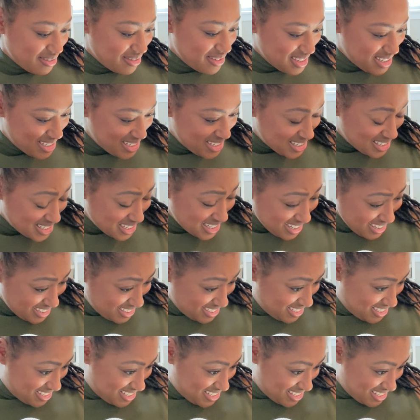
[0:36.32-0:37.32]

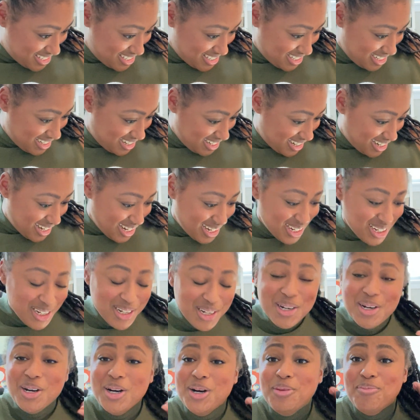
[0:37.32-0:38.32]
6
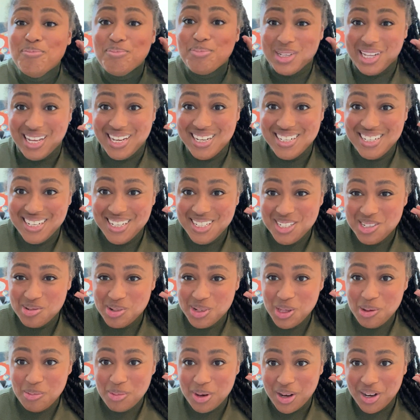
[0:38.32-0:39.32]
blind dates
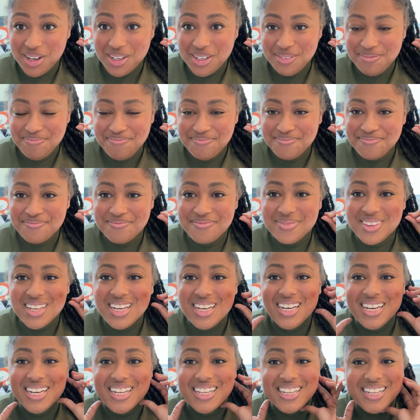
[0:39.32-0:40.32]
with a book
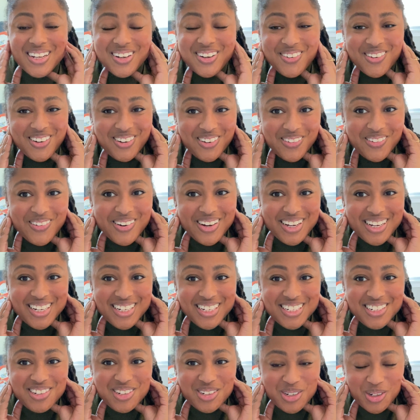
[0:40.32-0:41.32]
that are
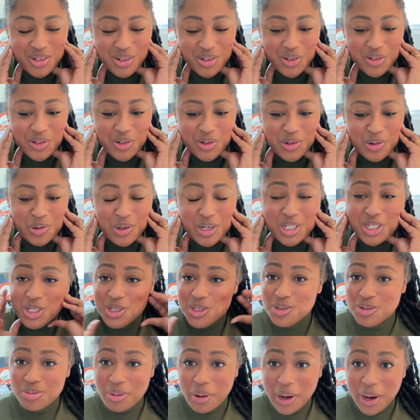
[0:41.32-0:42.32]
going to
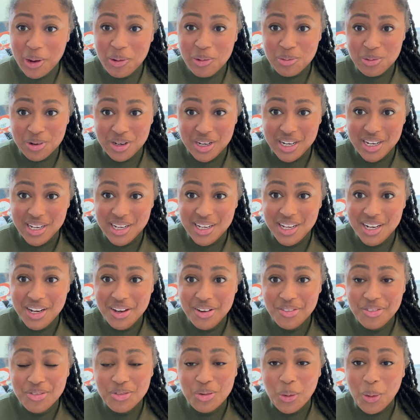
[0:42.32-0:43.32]
choose what I
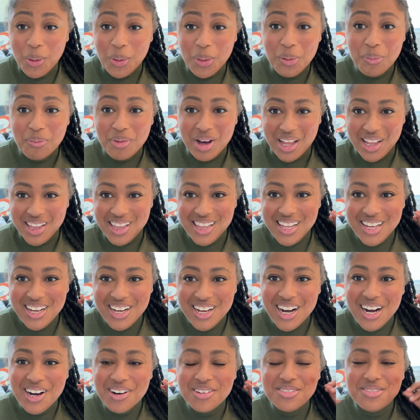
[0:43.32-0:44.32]
read for the month
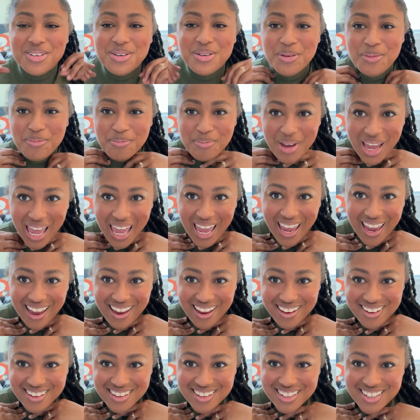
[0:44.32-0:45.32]
of
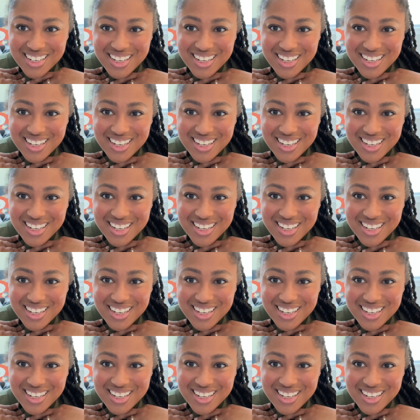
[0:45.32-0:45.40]
May.